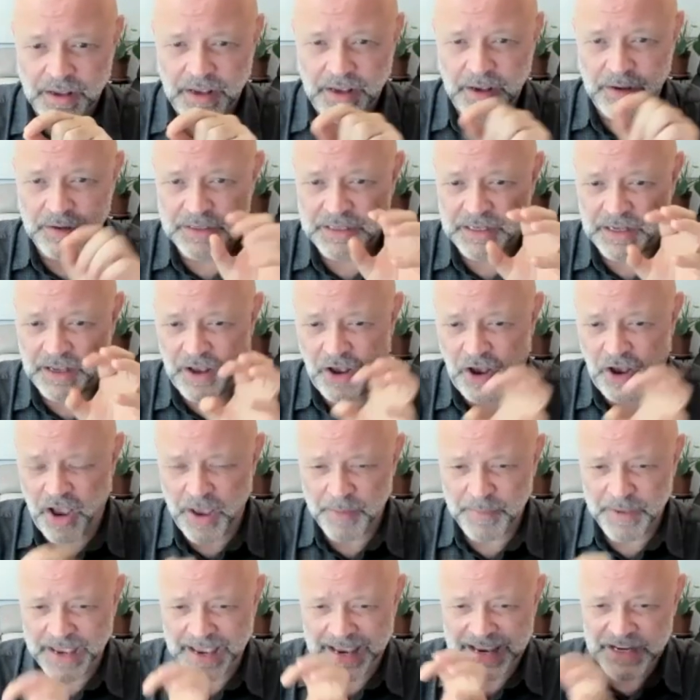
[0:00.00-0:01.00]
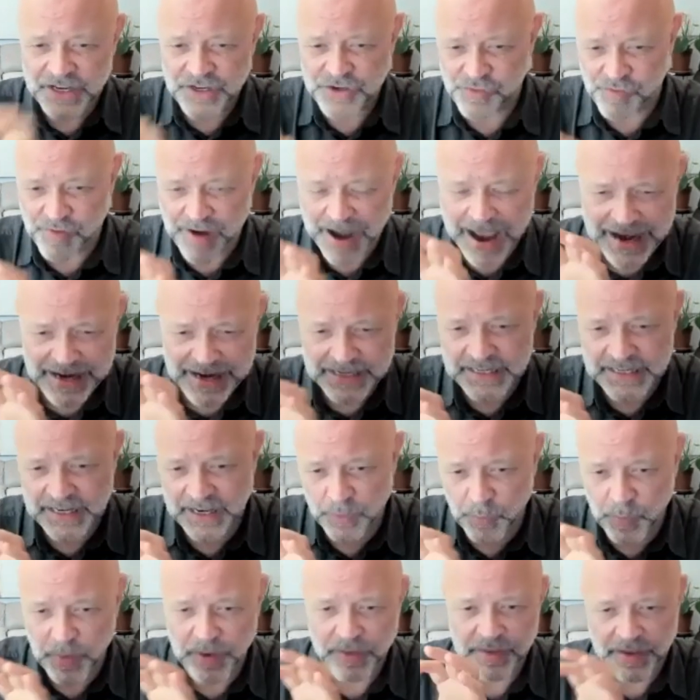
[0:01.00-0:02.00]
It was like I'm
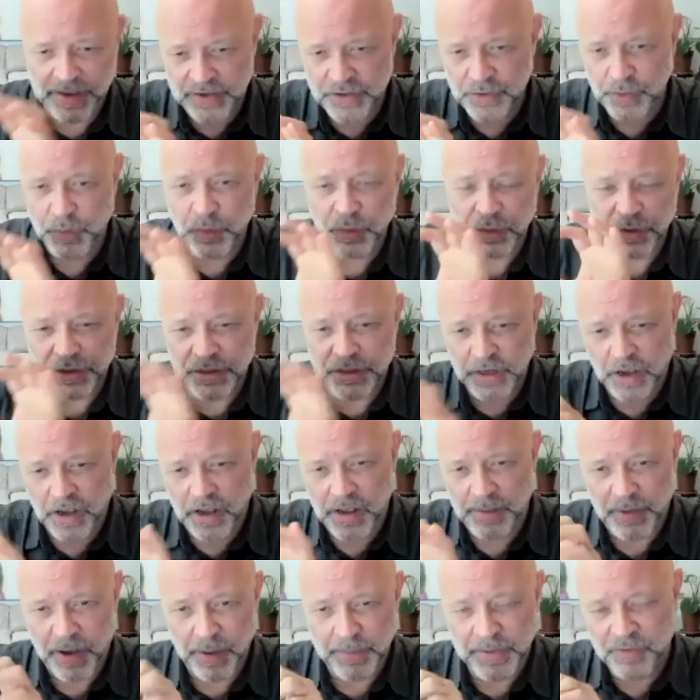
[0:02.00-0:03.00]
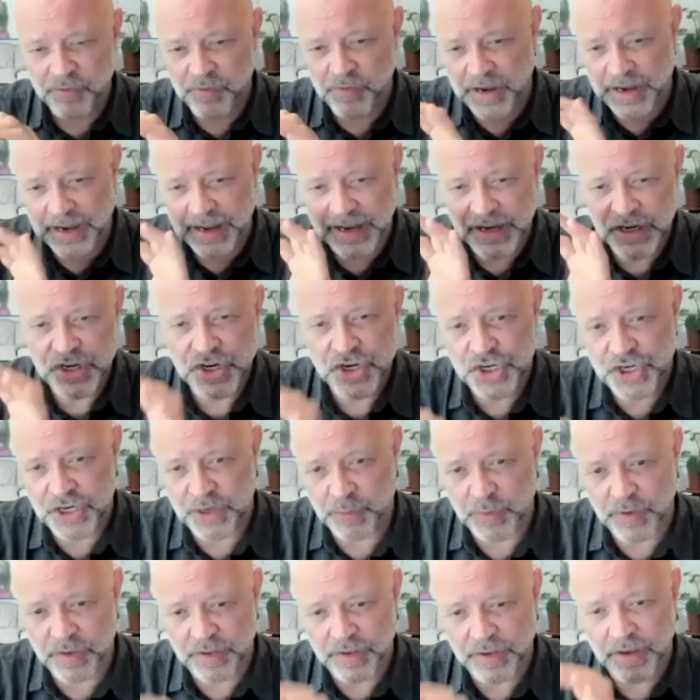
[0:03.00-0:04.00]
interacting with it all the time. I'm in
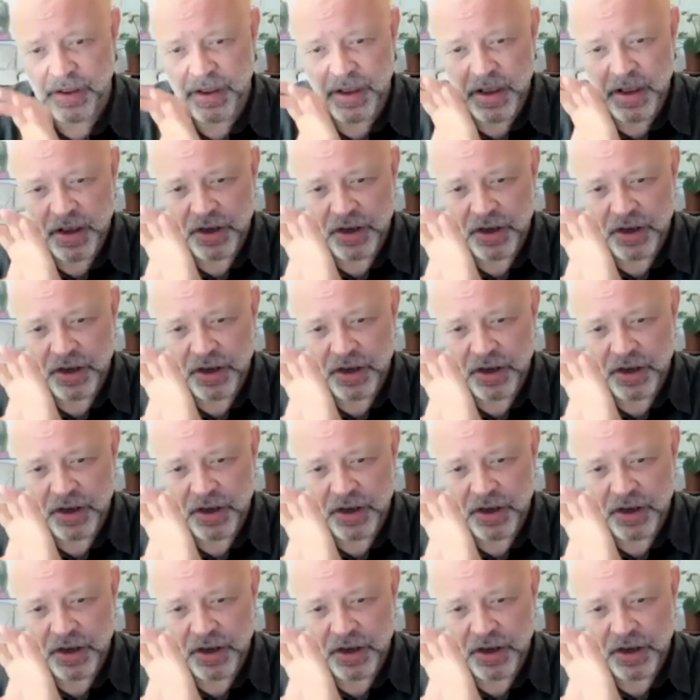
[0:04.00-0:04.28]
relationship with it.